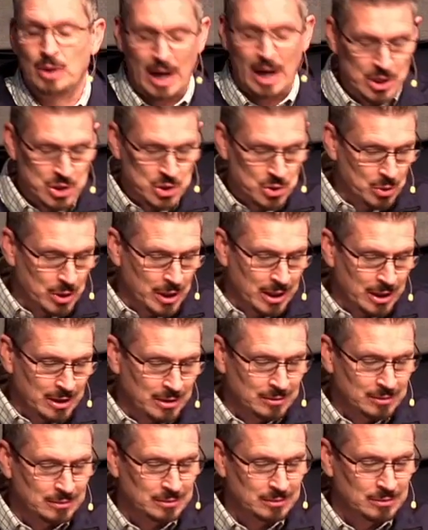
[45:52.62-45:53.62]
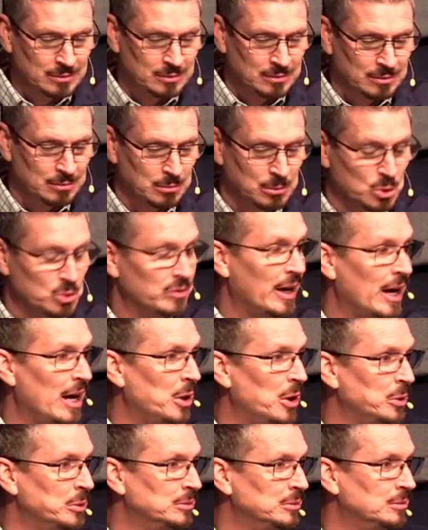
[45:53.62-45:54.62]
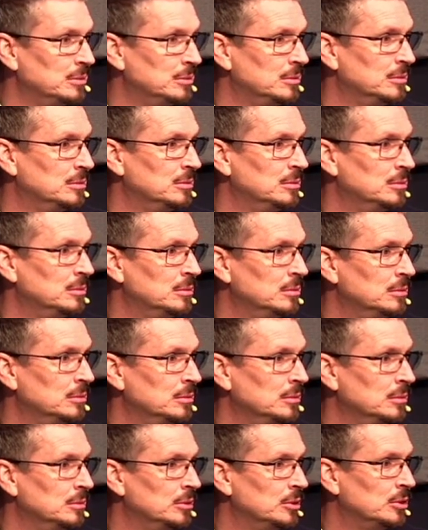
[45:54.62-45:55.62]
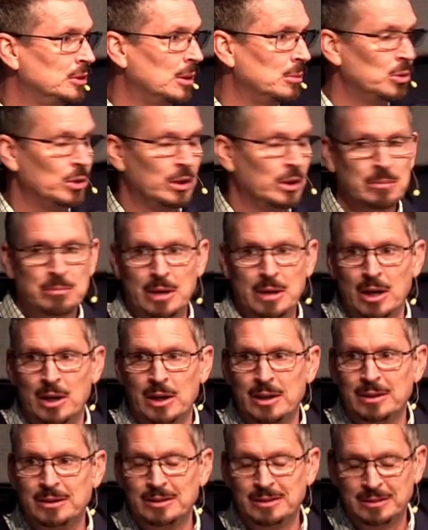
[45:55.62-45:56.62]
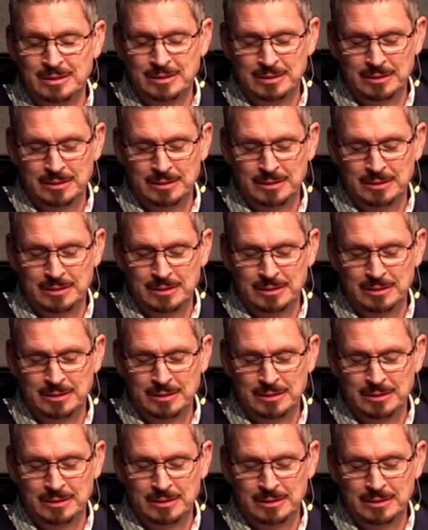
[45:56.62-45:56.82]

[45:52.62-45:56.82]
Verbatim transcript: graduate, move out, some will get married,